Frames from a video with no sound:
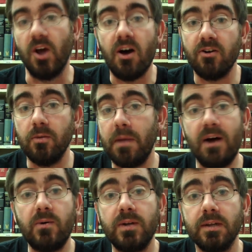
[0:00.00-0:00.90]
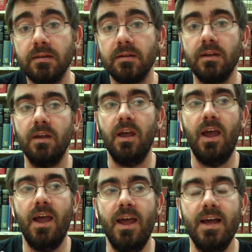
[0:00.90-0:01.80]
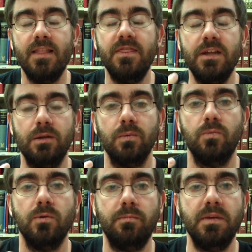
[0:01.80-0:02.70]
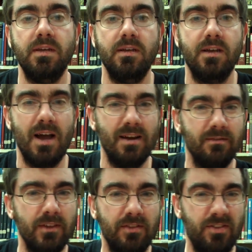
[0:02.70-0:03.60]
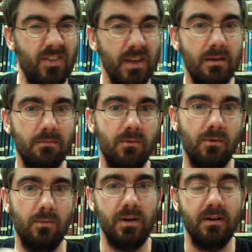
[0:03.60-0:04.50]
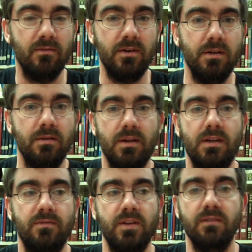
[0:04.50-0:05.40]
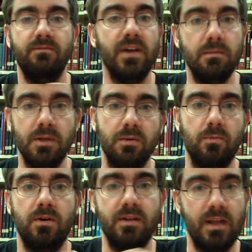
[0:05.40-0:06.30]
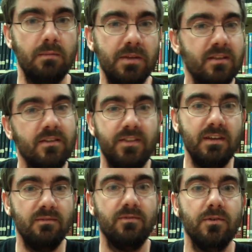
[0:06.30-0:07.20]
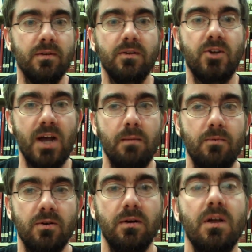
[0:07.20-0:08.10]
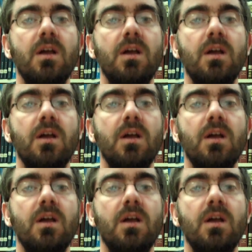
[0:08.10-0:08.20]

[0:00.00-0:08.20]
taught her about, and this will be kind of the theme, whatever it is. Like if it's a venomous one, that'll be the theme for the chapter,